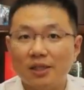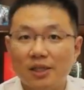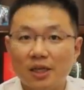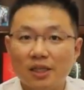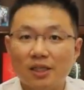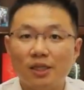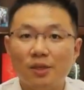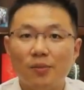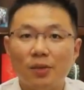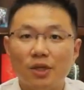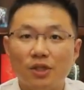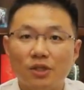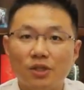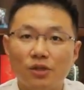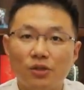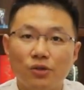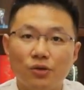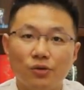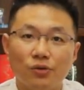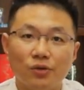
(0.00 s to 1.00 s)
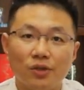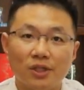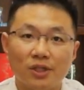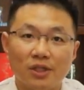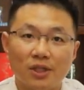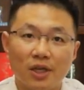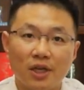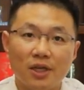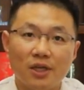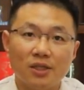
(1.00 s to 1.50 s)
the testament to the
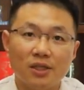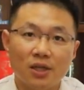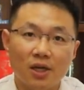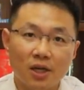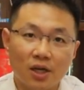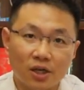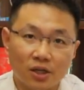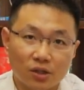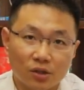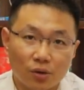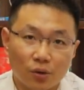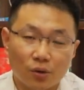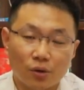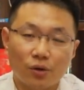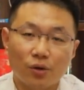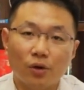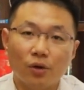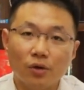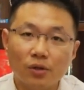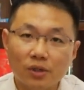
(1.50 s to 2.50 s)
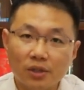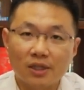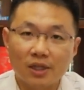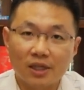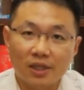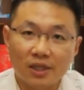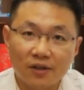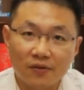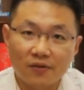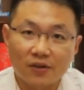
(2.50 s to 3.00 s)
city's historical
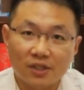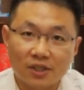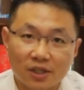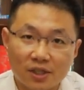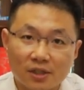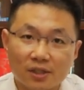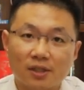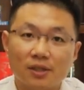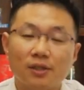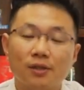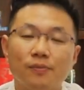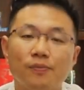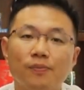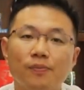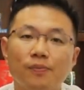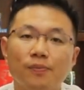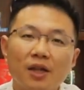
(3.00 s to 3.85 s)
significance.